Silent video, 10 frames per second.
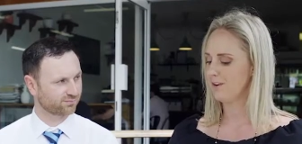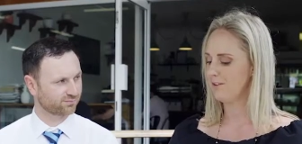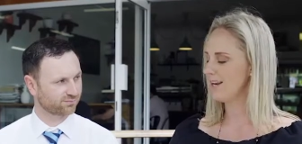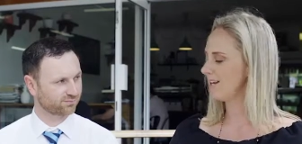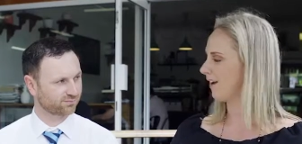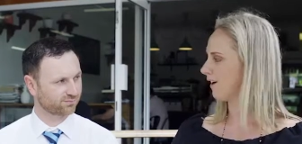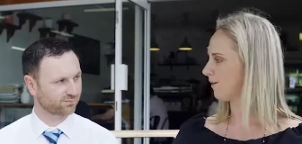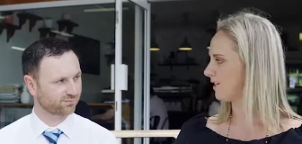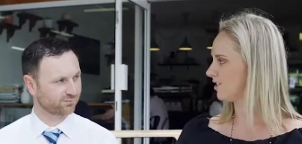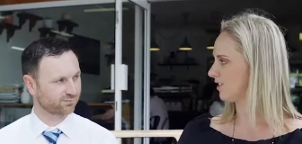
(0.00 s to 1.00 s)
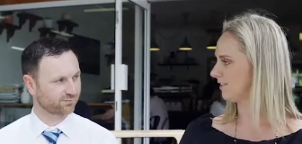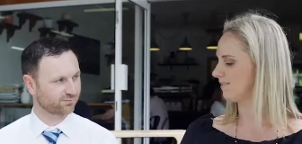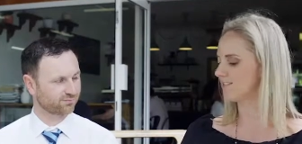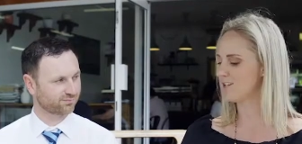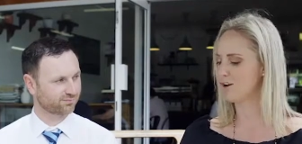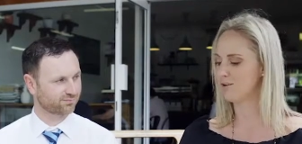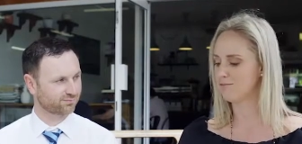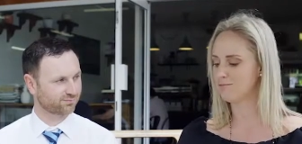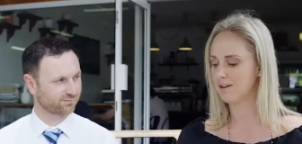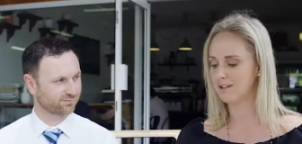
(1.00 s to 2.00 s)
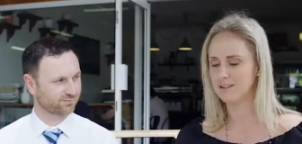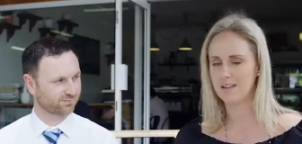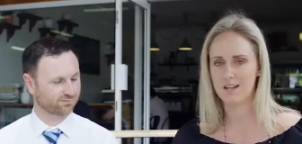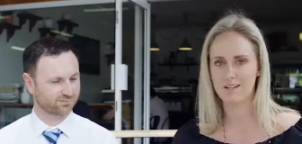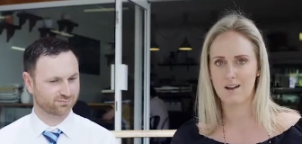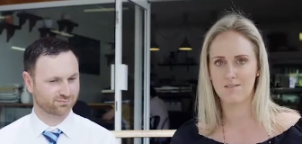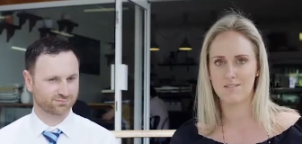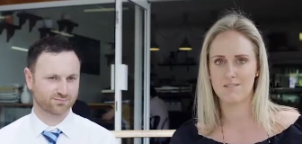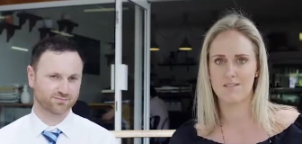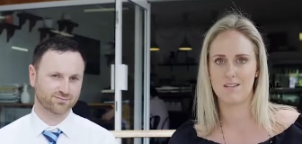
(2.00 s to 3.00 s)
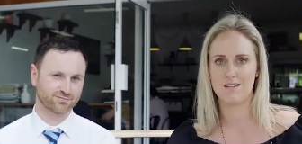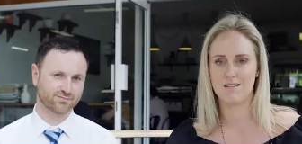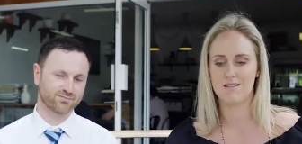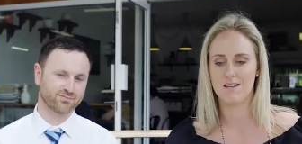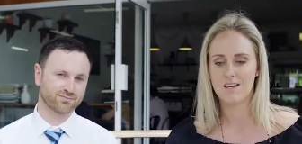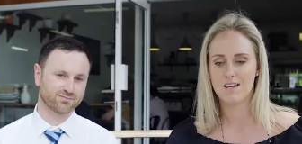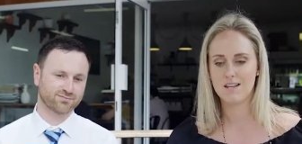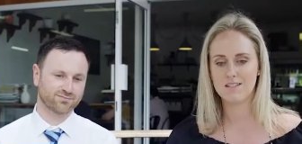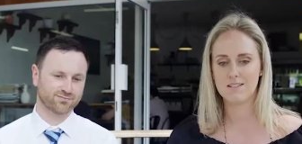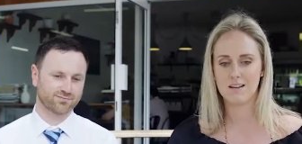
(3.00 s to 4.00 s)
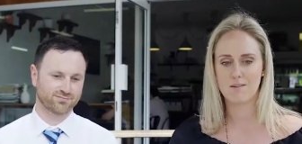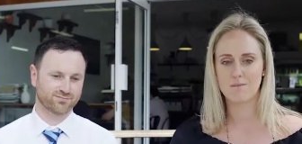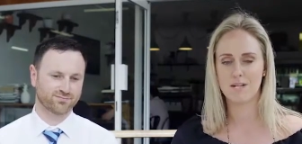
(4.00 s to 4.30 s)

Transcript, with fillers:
Speaker 1: Great question. So what that covers is, is there a